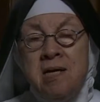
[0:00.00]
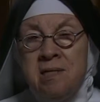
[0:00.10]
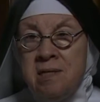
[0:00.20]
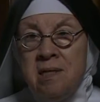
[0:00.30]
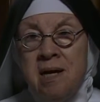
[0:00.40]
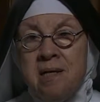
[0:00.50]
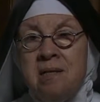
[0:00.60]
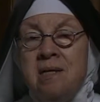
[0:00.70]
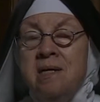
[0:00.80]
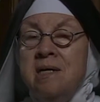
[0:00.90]

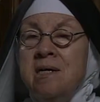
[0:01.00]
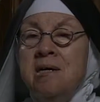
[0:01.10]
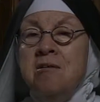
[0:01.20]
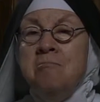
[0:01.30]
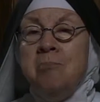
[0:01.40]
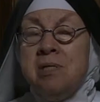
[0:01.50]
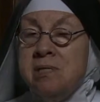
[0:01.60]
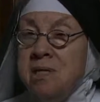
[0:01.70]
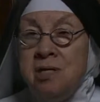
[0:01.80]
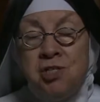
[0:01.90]
intellect, but
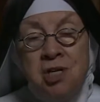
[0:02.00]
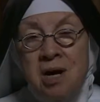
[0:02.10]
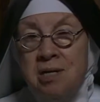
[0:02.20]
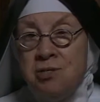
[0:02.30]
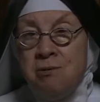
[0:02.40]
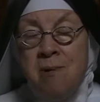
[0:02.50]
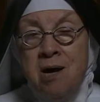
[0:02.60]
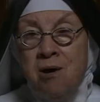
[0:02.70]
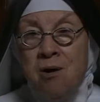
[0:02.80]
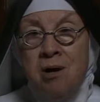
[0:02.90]
sunshine to my
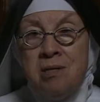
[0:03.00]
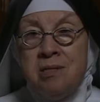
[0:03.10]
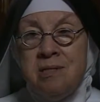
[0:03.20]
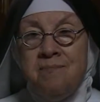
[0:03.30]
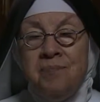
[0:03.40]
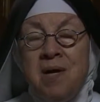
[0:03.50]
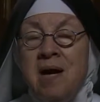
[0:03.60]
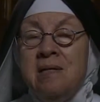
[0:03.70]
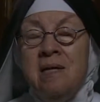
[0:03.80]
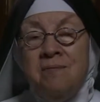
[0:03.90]
heart.
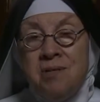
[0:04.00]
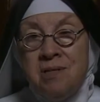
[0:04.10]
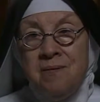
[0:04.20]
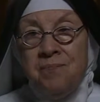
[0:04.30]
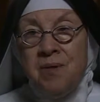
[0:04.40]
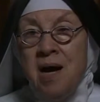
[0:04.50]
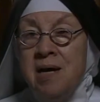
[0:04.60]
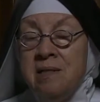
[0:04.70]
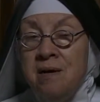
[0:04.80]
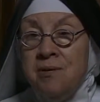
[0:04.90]
I love it.
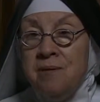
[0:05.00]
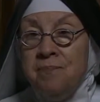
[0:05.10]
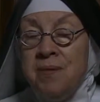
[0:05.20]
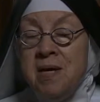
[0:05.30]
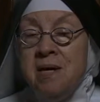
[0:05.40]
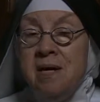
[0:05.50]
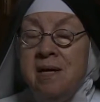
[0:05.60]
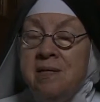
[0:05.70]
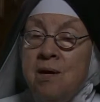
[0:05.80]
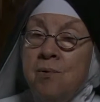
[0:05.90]
I love it.
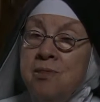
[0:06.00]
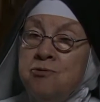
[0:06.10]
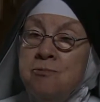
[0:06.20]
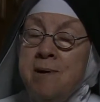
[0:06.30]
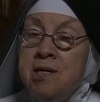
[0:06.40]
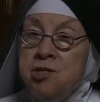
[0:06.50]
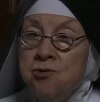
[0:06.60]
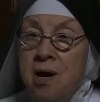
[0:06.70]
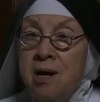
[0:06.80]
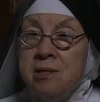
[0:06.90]
They went through many
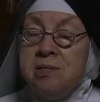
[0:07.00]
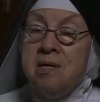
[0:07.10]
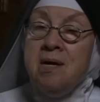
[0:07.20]
trials